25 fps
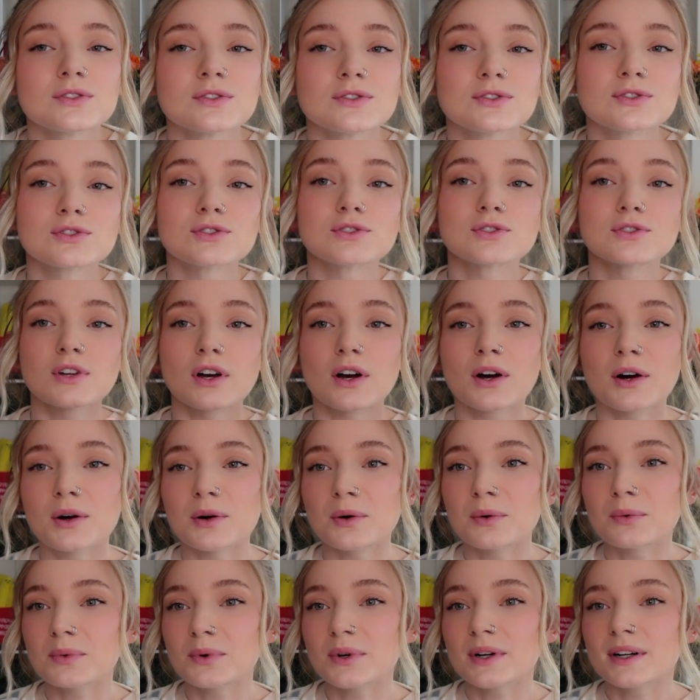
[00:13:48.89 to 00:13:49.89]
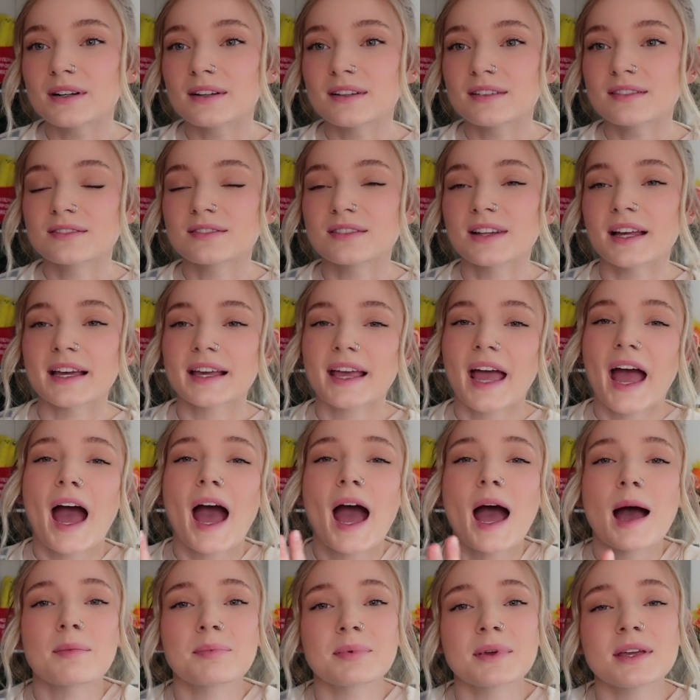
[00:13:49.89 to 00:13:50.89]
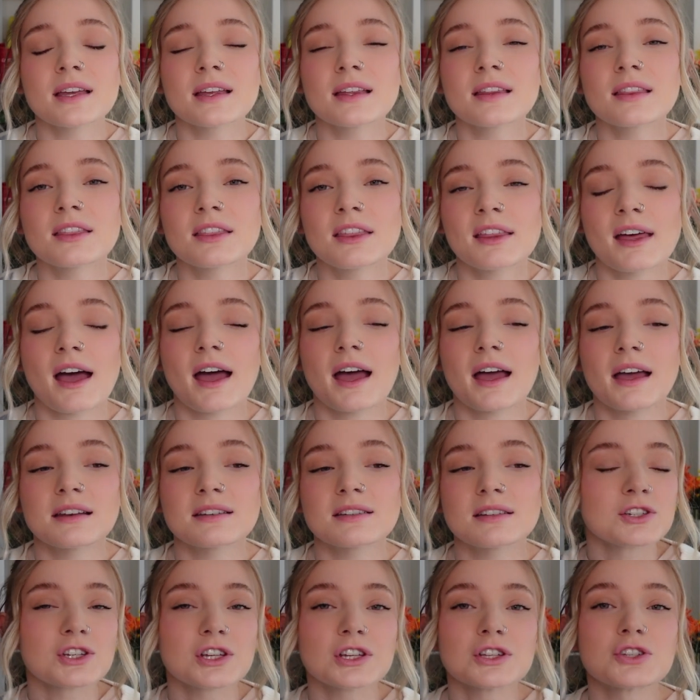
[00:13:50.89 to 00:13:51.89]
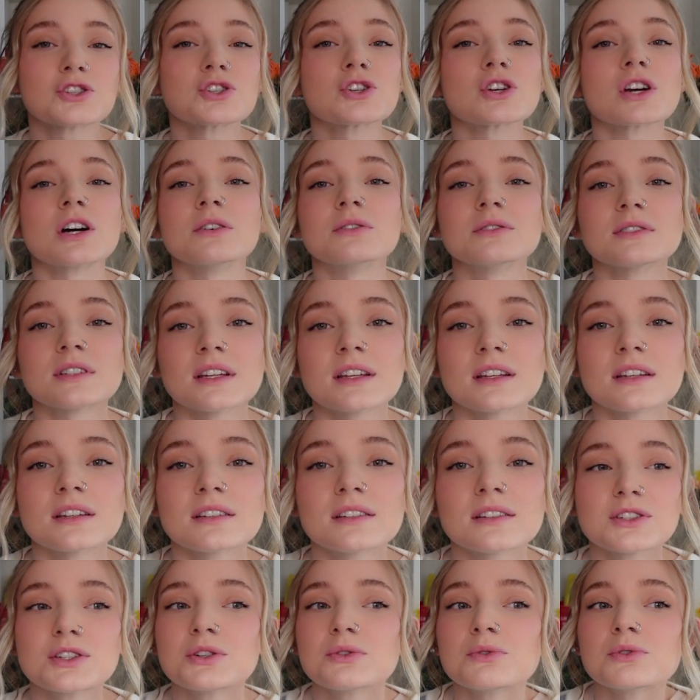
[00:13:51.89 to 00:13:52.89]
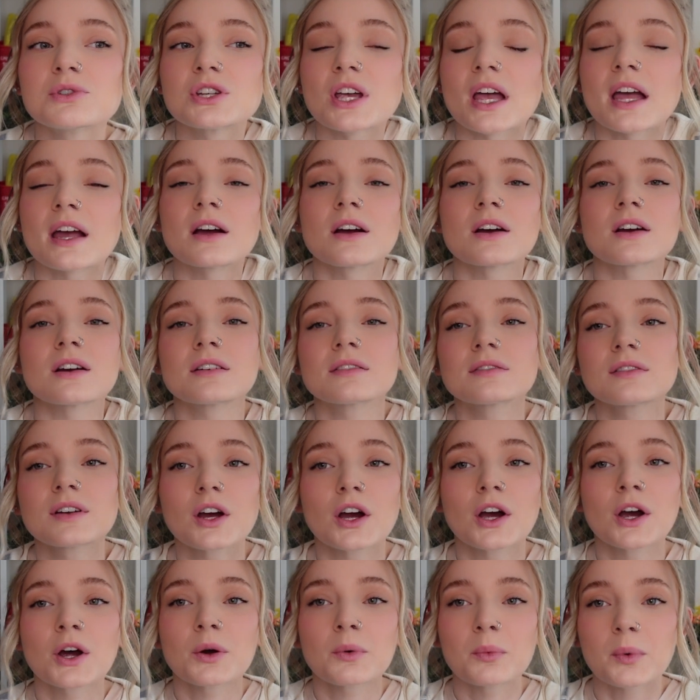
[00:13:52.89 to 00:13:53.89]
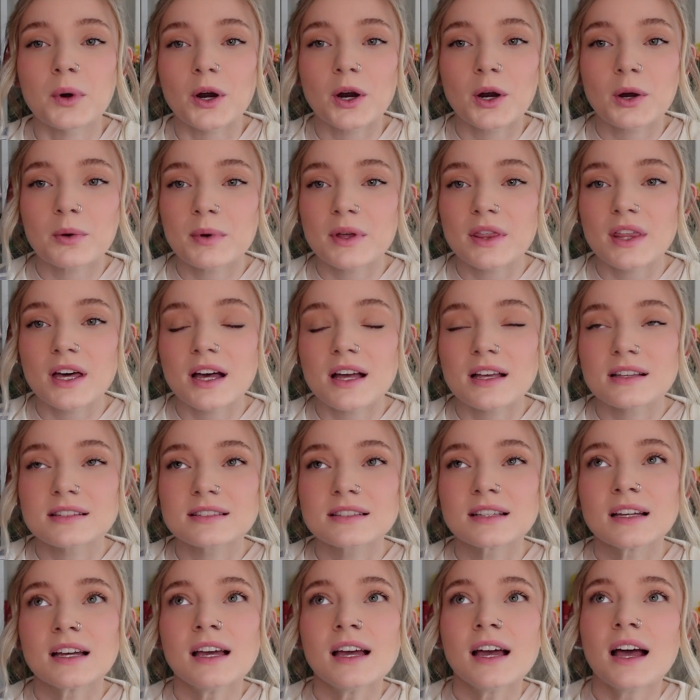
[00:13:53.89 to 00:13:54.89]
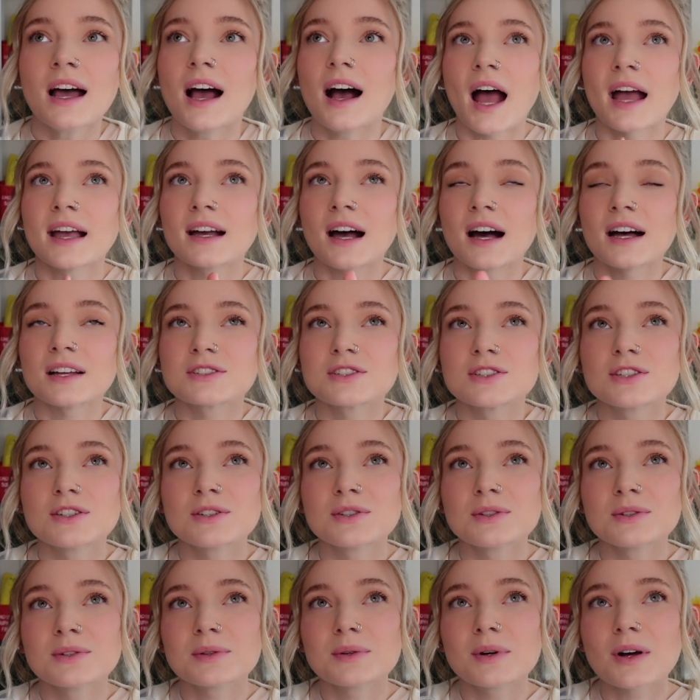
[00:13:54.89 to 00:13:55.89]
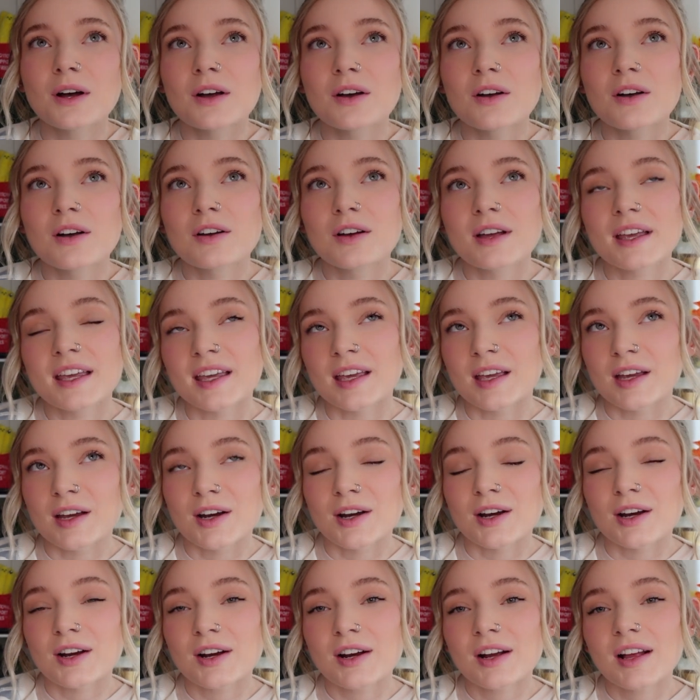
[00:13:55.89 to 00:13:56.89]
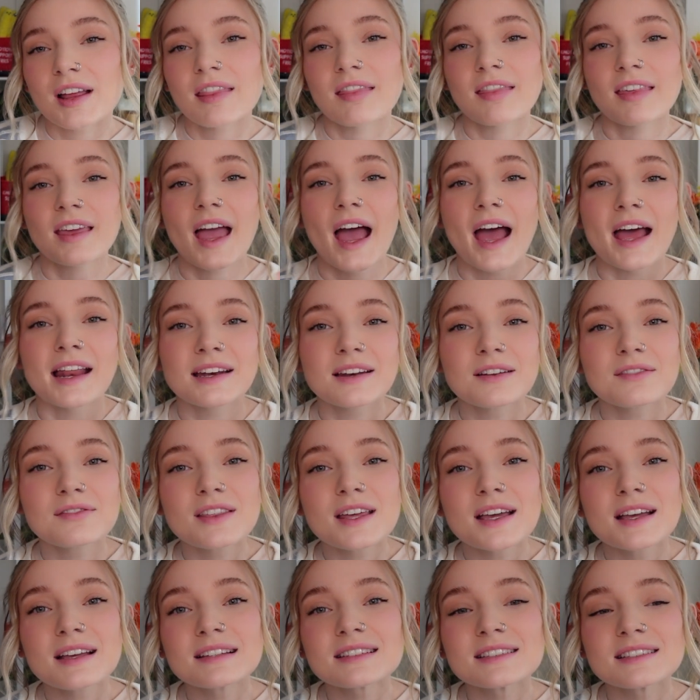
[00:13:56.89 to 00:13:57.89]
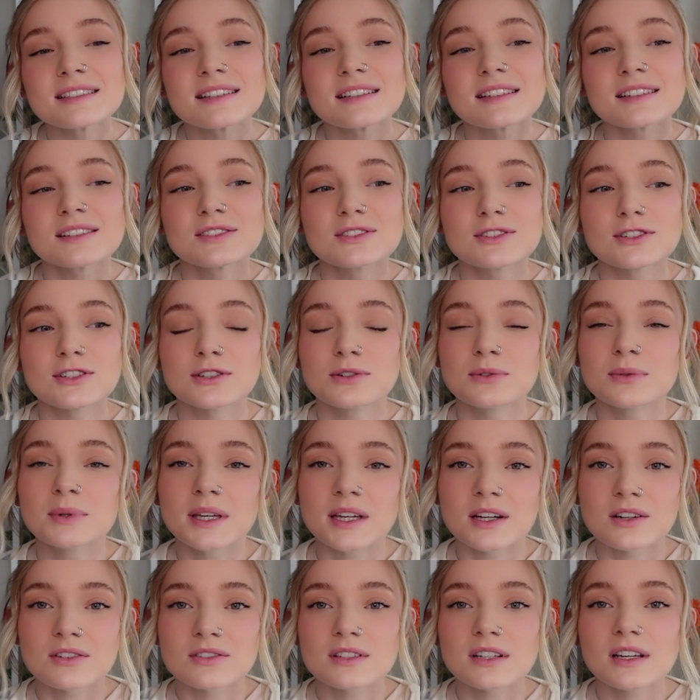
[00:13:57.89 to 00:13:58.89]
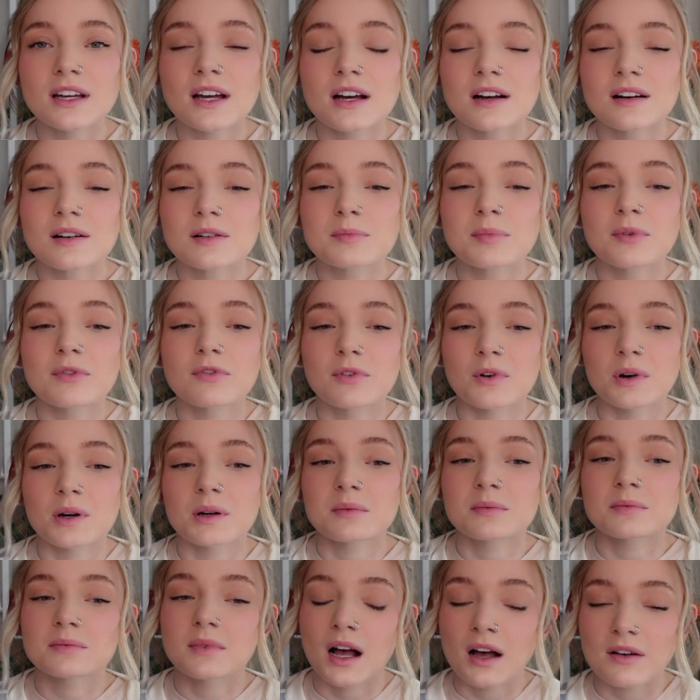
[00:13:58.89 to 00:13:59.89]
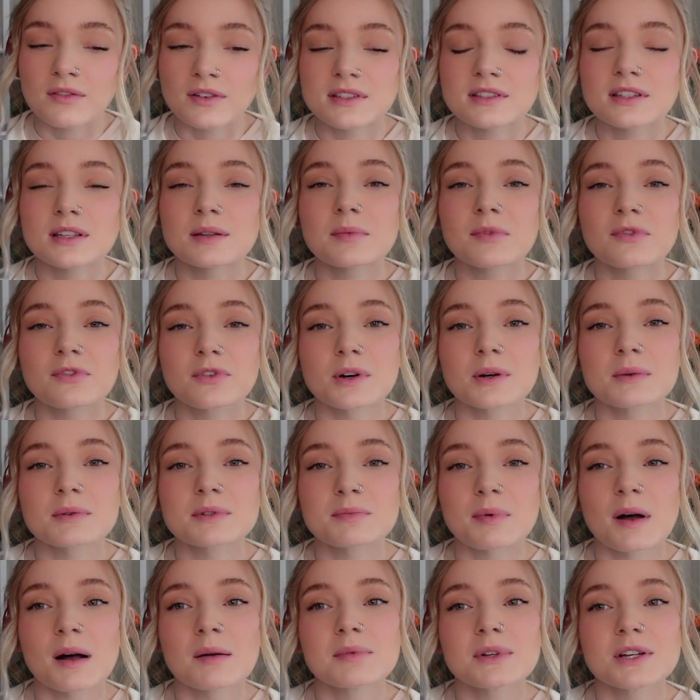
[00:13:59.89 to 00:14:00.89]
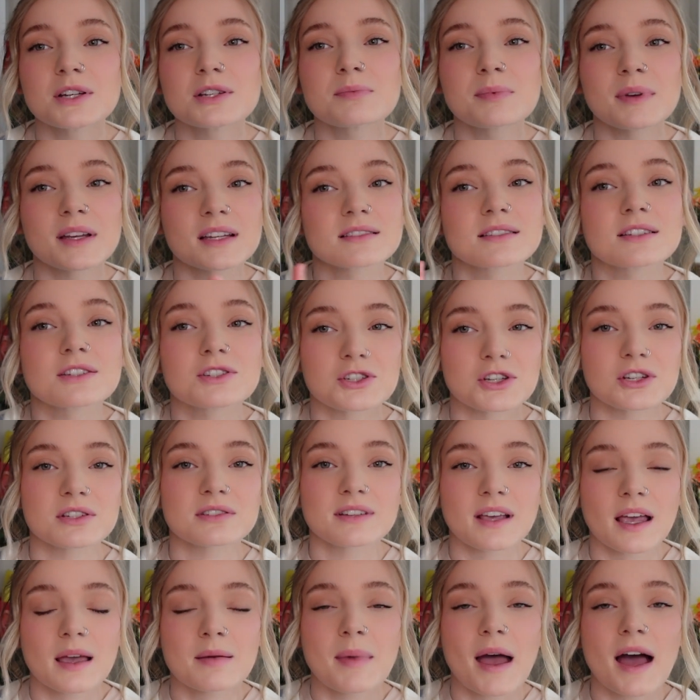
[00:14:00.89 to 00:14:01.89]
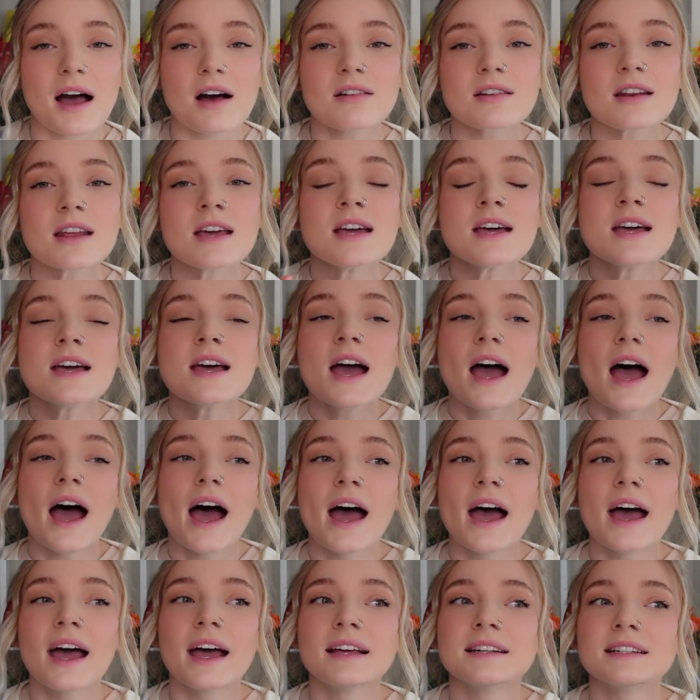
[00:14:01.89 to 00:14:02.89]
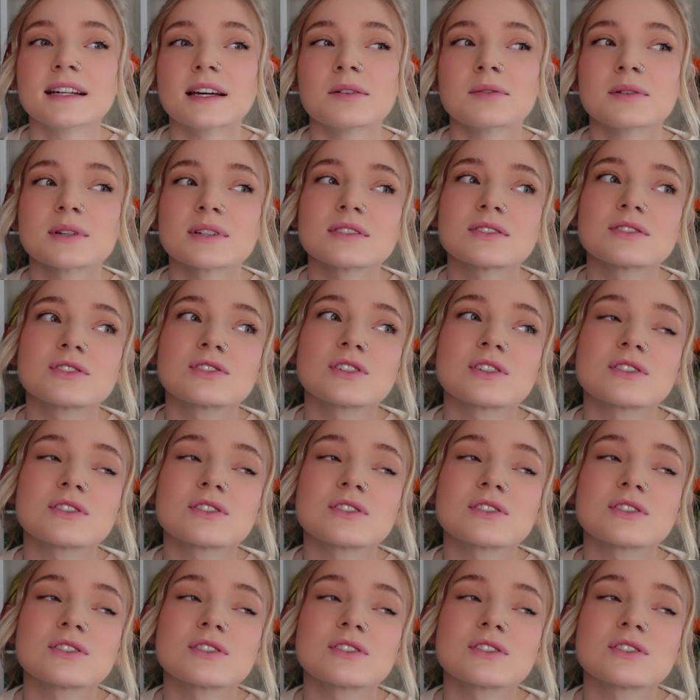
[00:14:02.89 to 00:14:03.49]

so like happy that she's chosen to share her work with us. I got to hear the end of this two years ago before obviously before it was published because this just came out and it was